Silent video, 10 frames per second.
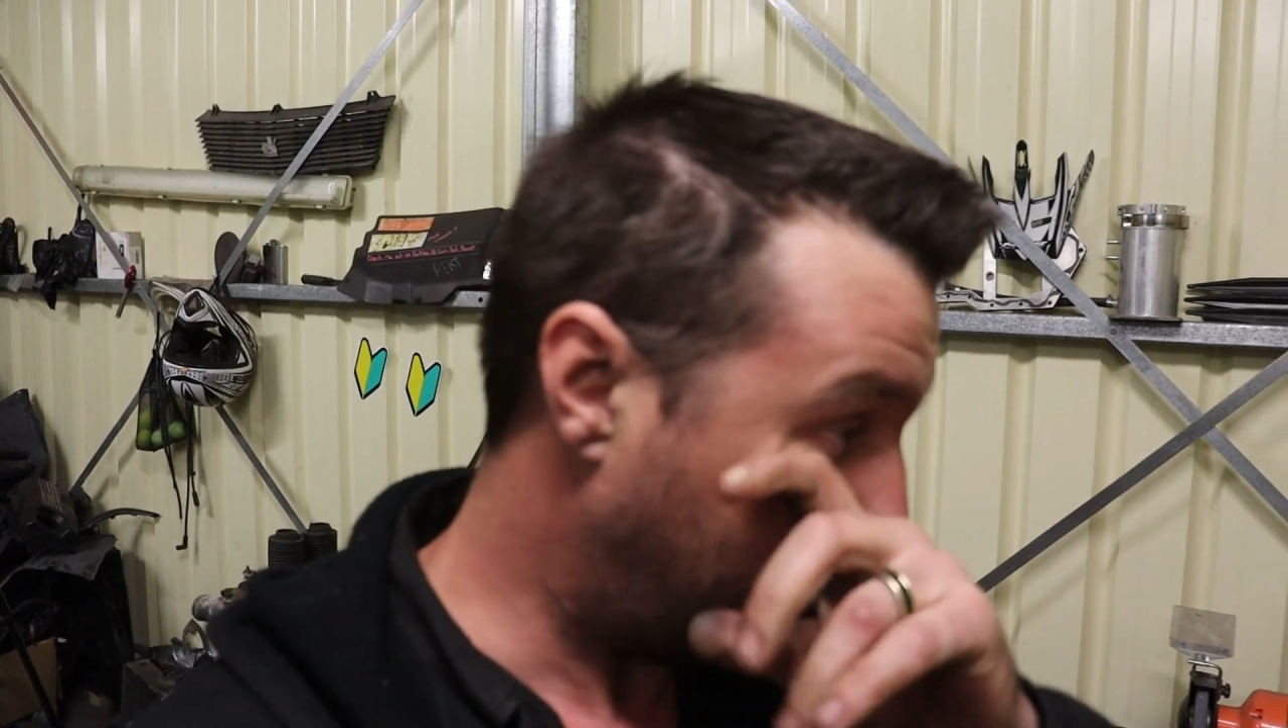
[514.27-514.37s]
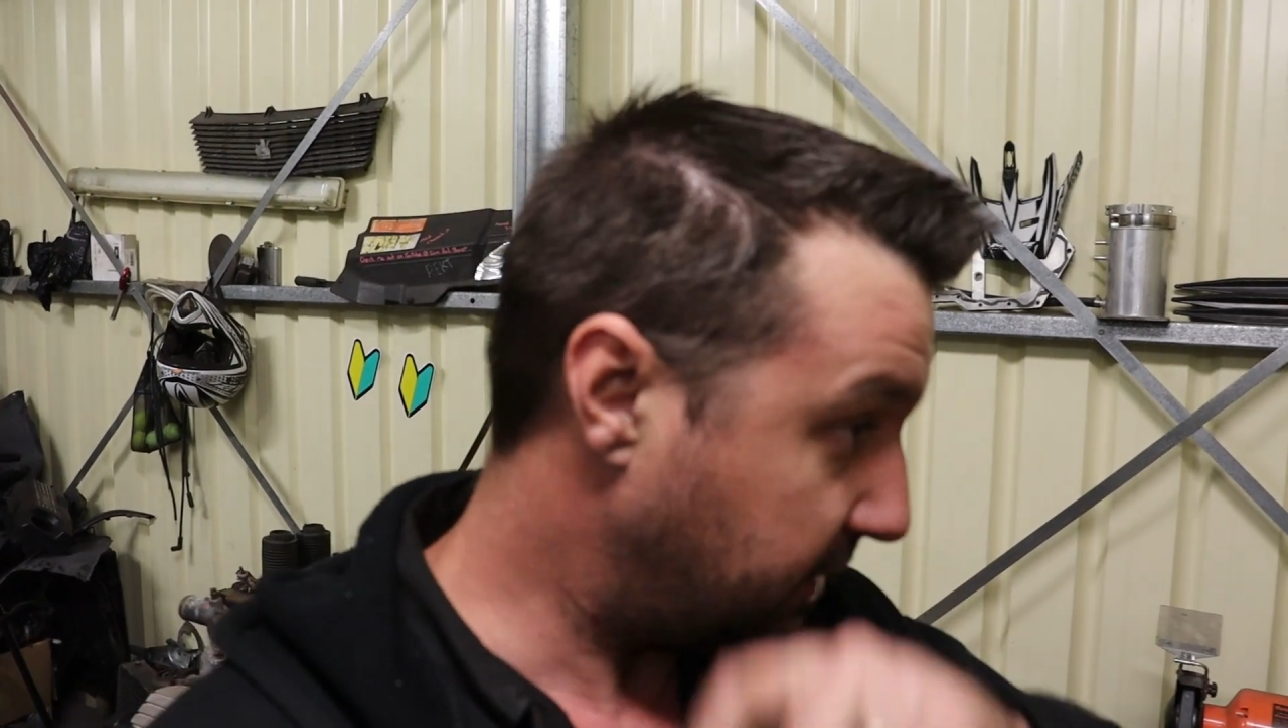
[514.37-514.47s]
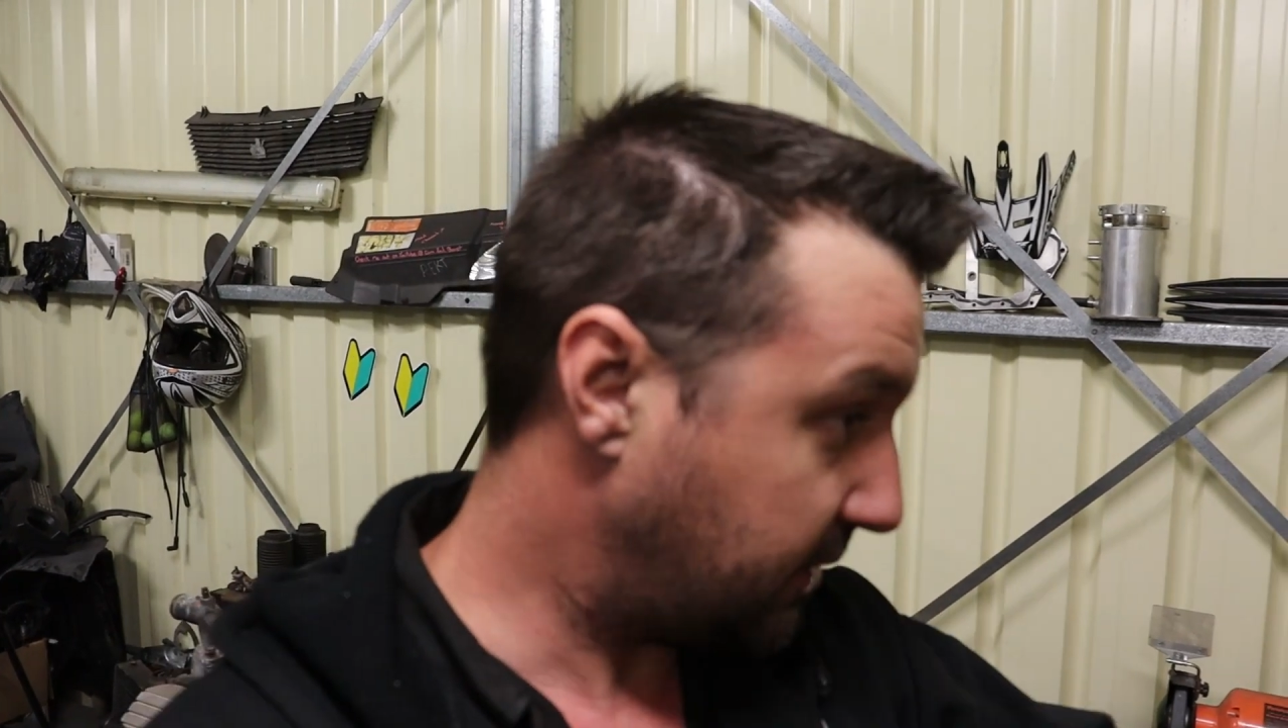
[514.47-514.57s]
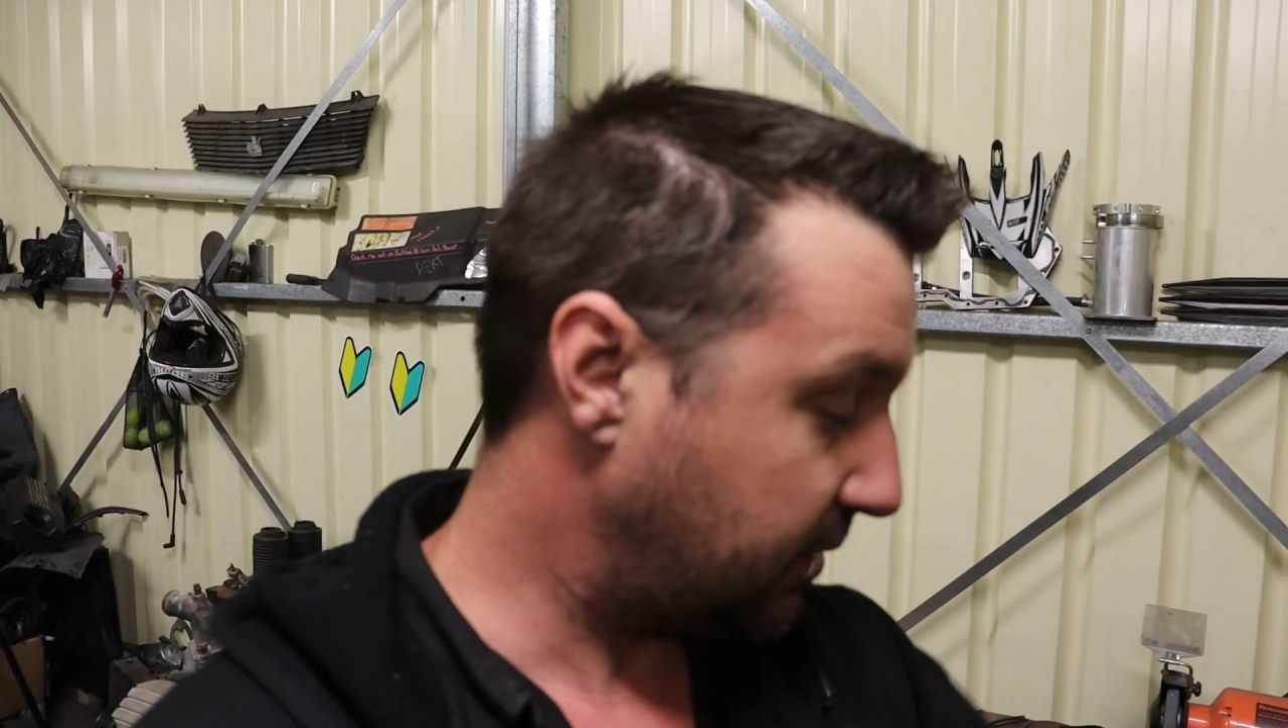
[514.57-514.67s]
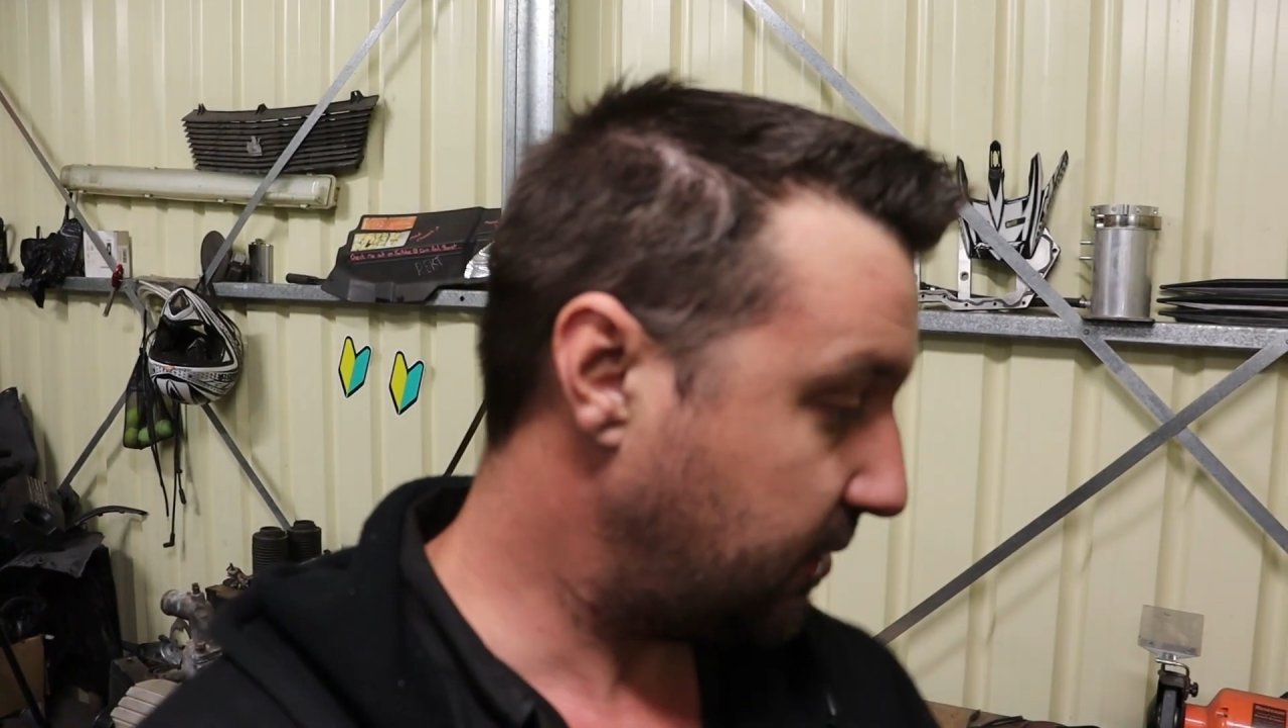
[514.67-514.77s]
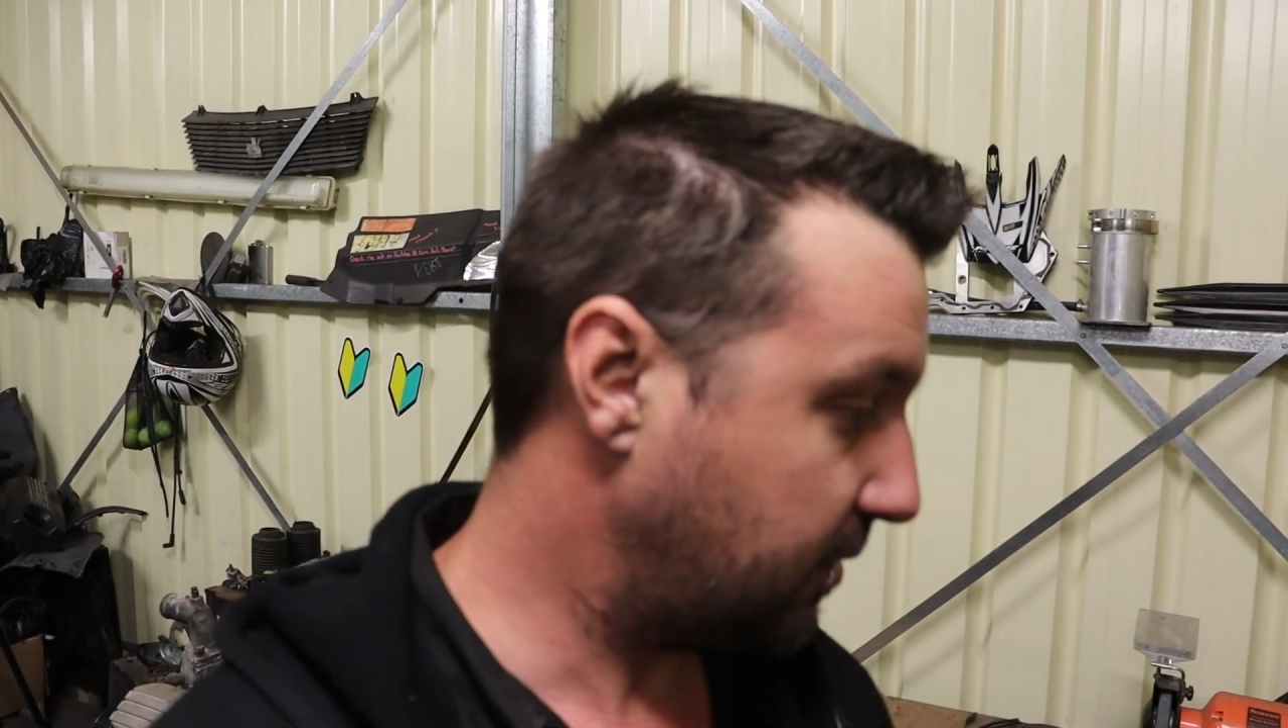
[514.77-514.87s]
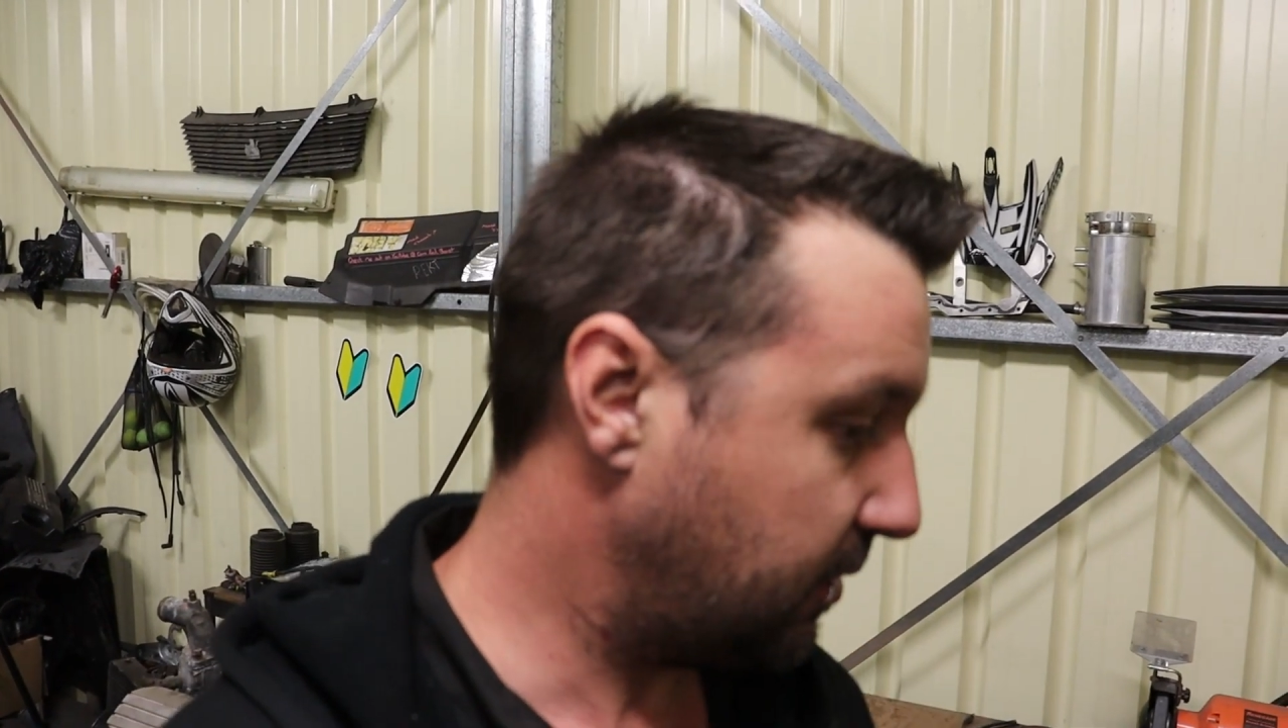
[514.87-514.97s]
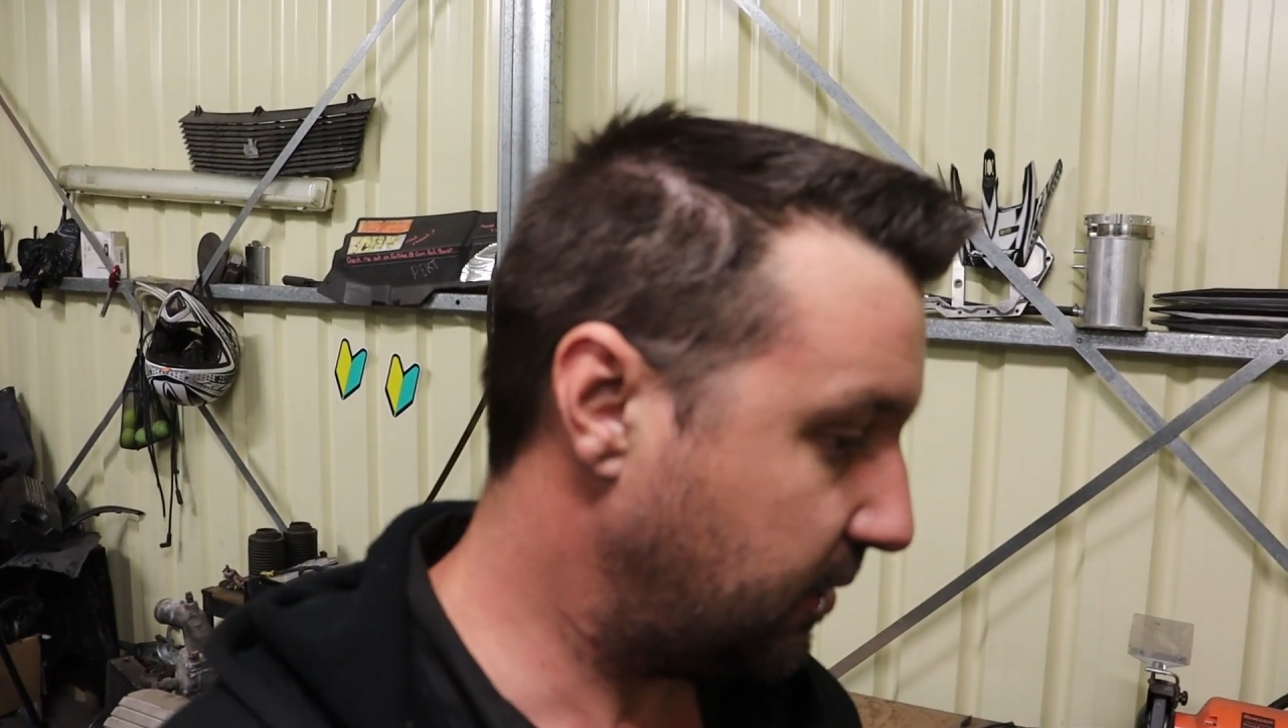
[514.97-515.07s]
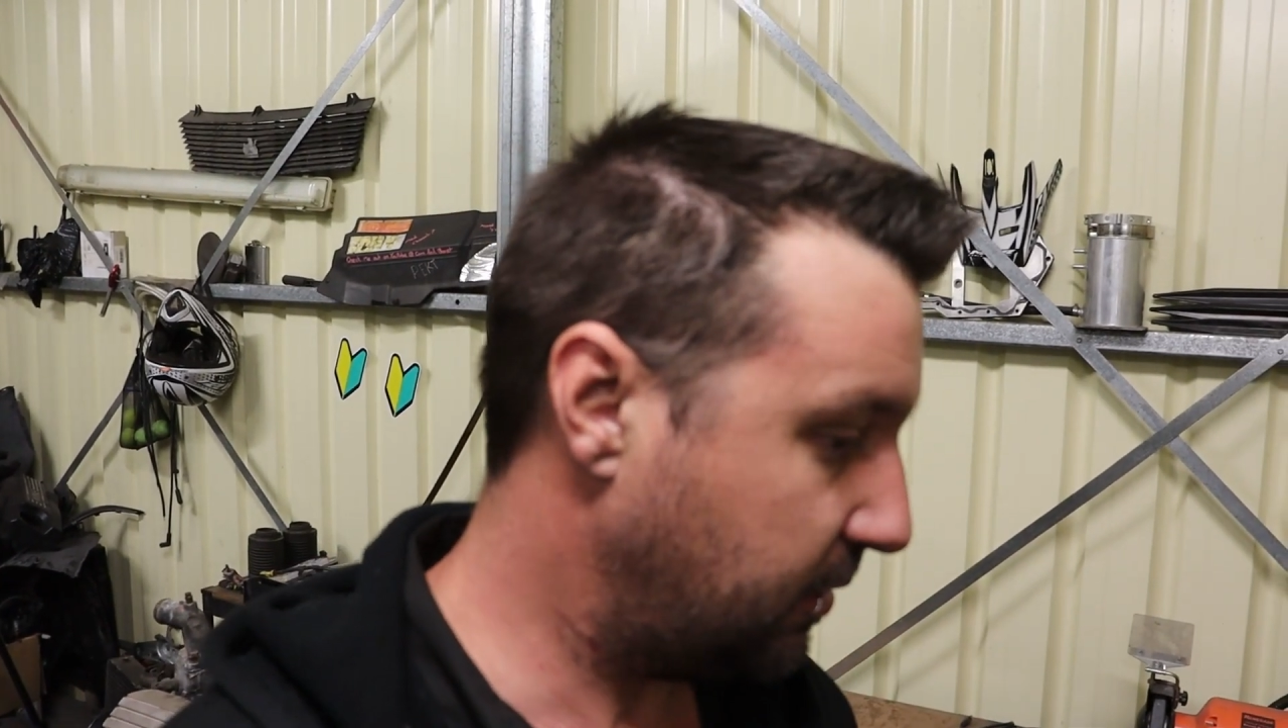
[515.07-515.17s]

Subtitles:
pieces.